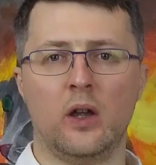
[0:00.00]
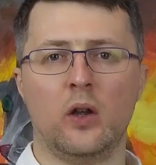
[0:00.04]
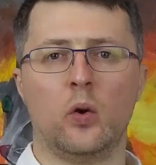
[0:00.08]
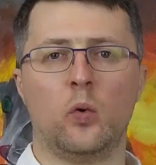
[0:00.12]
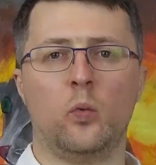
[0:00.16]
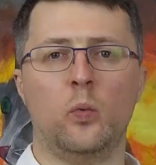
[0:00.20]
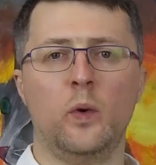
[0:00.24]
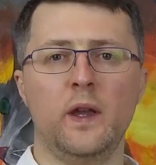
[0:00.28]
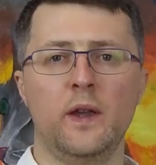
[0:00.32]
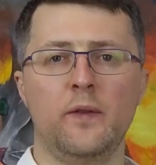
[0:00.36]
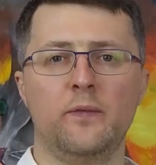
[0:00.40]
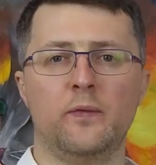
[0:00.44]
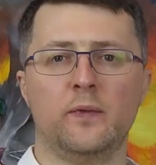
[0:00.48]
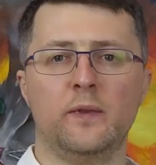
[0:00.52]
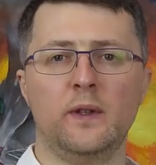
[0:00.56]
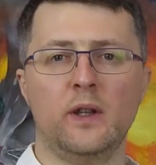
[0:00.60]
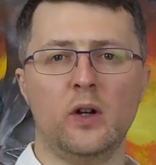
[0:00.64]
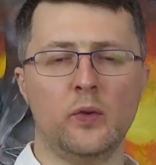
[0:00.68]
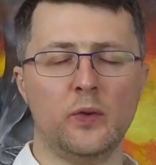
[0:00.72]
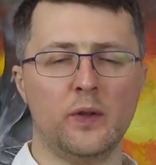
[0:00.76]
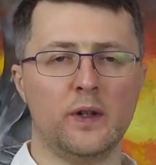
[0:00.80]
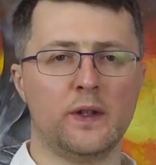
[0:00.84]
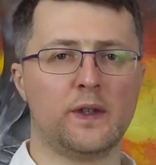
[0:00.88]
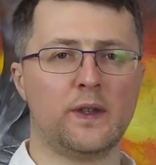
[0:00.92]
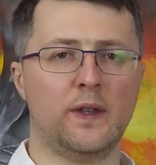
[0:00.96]
We've
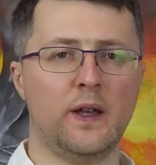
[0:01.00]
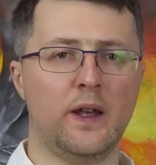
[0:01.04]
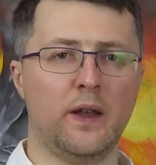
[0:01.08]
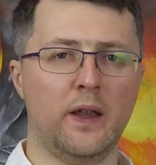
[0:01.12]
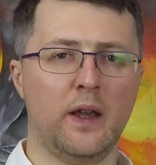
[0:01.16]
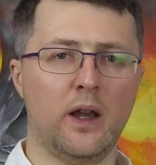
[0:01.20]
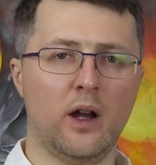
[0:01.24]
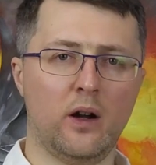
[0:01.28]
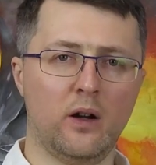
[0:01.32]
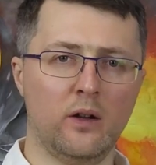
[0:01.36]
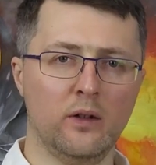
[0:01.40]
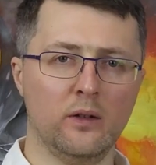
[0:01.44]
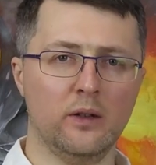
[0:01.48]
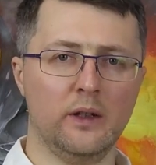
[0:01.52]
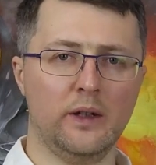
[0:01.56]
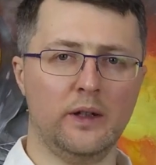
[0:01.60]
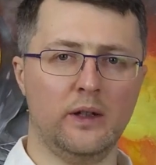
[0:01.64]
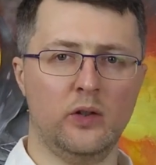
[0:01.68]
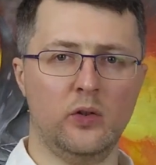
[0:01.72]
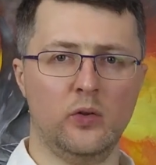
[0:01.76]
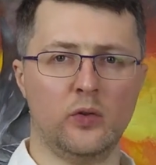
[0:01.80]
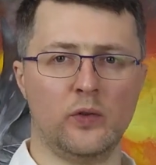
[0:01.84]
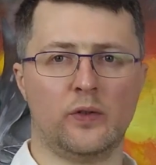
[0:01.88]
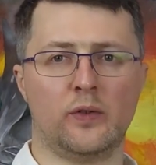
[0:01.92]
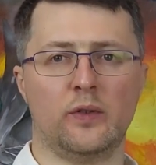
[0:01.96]
noticed that the only
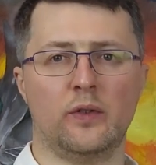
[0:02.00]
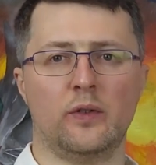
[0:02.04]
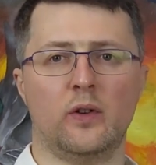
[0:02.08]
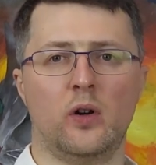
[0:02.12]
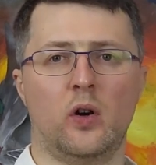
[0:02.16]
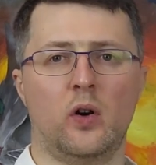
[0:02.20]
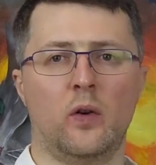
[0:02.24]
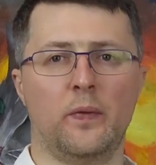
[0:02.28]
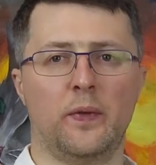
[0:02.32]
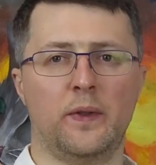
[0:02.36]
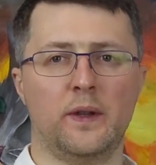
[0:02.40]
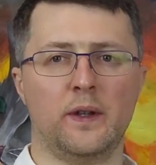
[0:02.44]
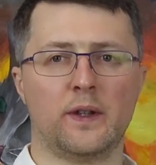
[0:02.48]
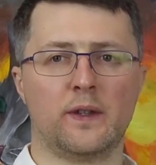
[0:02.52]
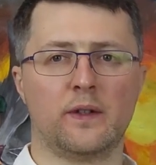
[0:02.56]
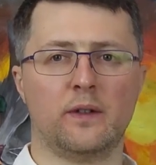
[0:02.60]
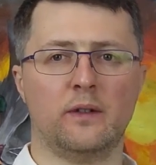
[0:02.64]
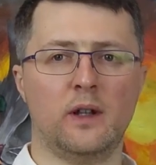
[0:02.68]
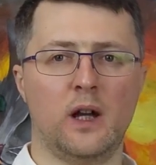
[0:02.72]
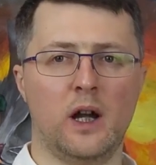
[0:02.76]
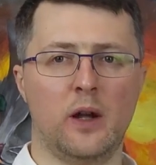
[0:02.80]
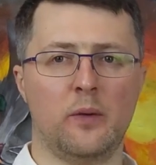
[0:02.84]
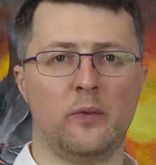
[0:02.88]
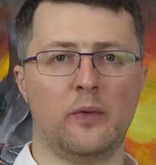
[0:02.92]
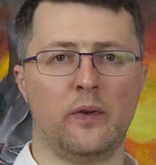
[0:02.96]
user of this
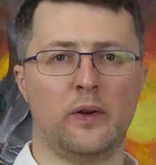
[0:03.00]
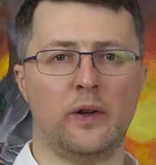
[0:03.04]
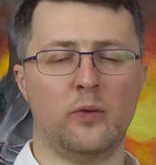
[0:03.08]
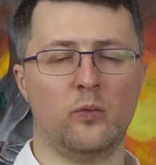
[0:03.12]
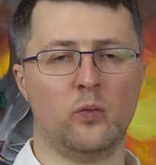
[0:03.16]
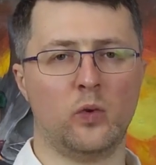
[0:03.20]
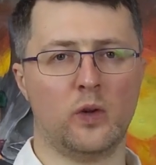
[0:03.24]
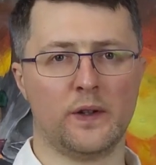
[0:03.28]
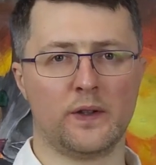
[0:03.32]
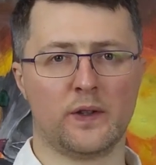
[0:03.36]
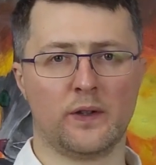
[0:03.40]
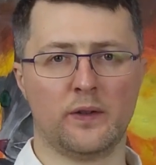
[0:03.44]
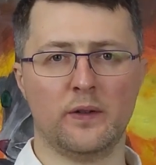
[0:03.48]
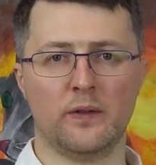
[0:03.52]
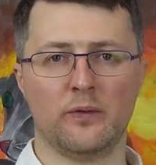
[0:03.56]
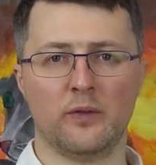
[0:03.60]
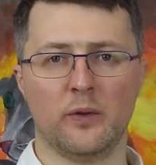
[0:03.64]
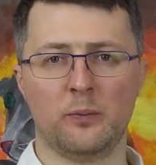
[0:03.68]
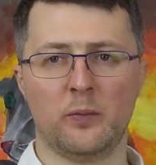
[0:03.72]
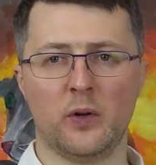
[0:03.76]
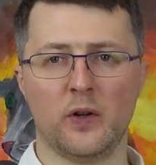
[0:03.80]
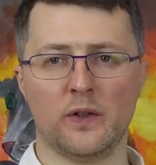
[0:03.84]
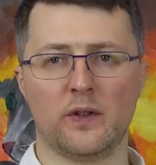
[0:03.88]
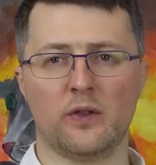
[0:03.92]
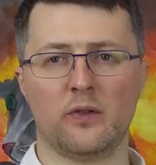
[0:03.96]
library was the
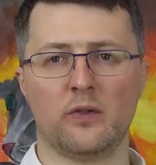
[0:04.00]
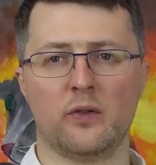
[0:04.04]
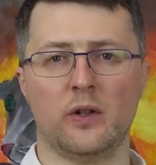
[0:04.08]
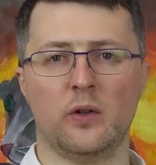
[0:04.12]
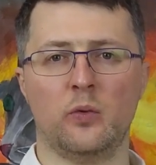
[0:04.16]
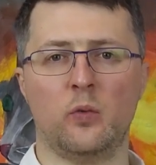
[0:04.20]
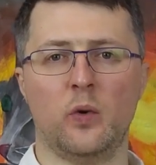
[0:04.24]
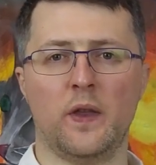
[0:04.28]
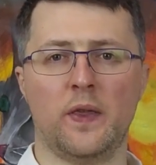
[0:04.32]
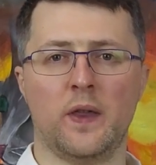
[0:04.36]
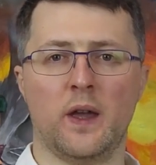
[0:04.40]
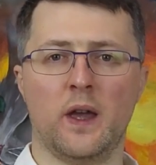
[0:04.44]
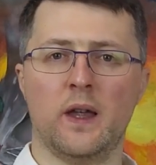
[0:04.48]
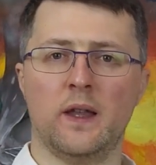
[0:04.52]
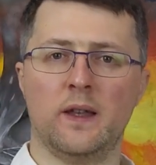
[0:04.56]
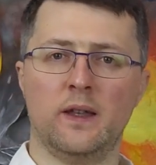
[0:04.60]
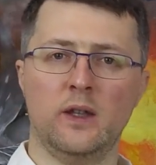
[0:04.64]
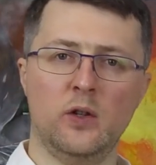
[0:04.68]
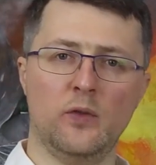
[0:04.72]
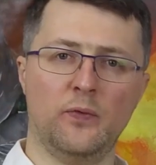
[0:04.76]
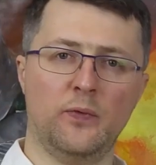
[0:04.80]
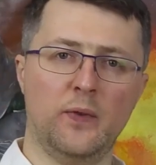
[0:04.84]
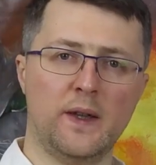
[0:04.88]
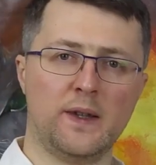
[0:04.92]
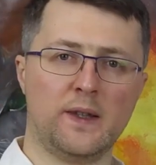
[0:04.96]
repository with
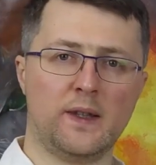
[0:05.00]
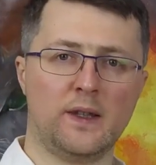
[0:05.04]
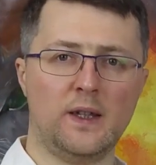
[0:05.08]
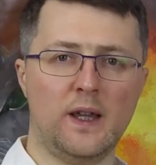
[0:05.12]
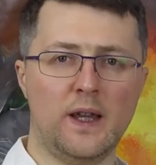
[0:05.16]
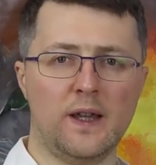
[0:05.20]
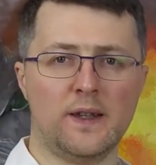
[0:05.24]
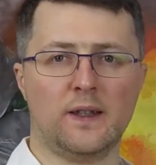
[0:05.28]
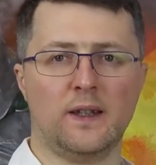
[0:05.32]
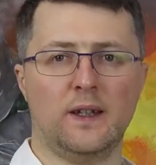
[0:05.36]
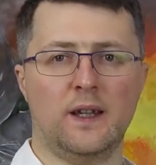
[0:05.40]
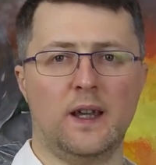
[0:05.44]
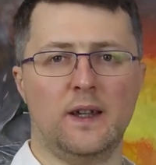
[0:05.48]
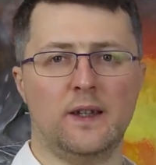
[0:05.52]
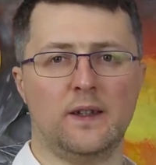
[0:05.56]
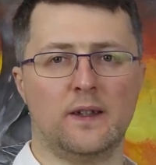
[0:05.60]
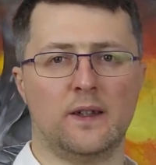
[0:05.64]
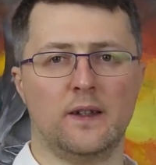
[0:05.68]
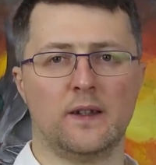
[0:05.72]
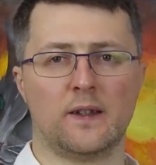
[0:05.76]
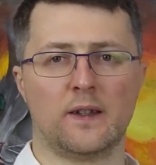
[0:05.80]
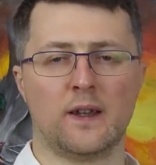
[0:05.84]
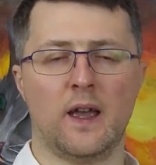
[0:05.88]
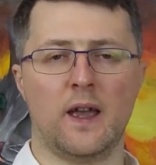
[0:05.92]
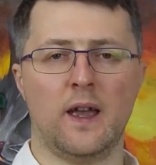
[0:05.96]
NeoFS test
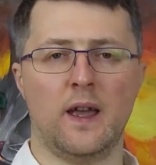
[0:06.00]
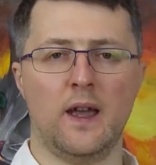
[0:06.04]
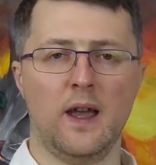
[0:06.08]
cases,